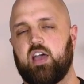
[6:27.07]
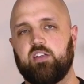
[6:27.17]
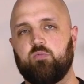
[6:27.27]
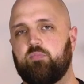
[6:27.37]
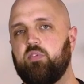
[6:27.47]
and
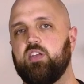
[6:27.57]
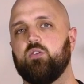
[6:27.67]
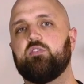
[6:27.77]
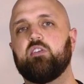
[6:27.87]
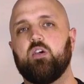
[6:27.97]
it would
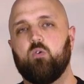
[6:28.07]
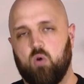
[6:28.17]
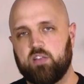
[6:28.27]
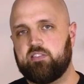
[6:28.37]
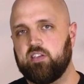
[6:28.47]
produce
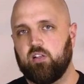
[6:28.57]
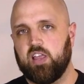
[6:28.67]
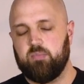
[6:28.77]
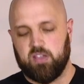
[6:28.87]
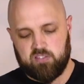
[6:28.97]
one single
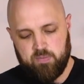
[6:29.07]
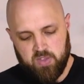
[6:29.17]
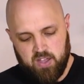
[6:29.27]
image.